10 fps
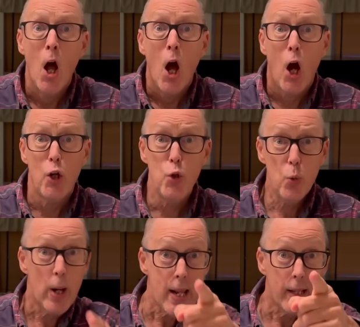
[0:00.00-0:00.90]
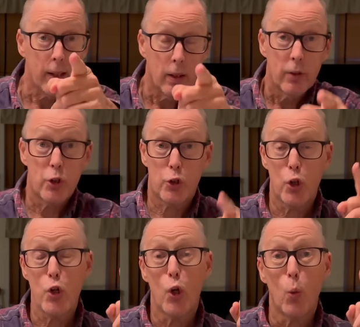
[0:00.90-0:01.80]
Are you ready to
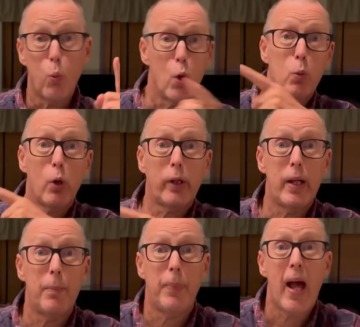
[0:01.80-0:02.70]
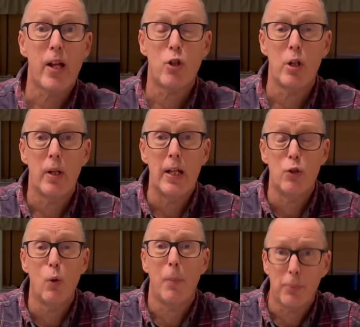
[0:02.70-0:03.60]
turn your woodworking passion
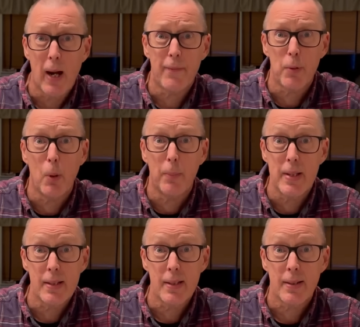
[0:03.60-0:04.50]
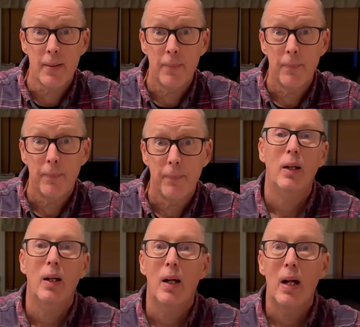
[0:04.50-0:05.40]
into a profitable business?
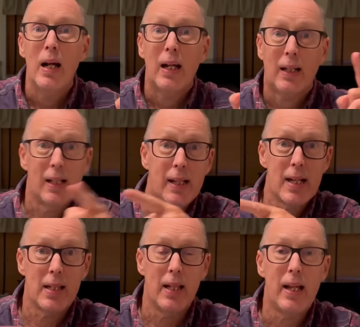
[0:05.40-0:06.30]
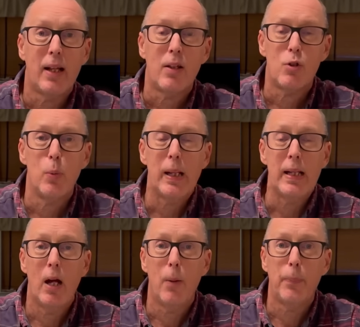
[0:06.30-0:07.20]
Click on the link so we can
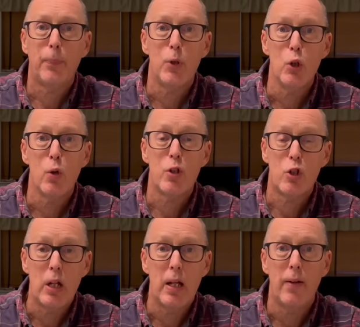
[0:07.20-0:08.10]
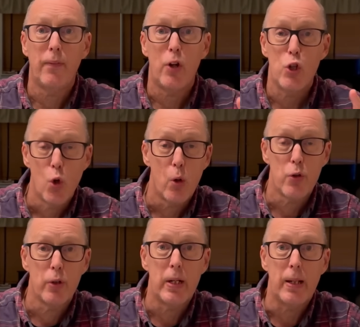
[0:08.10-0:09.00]
help you achieve your
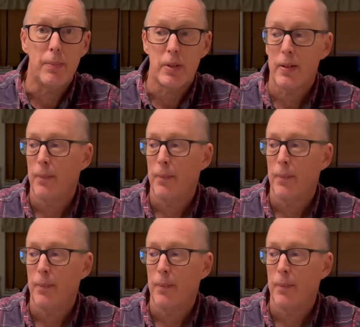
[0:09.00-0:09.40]
dreams.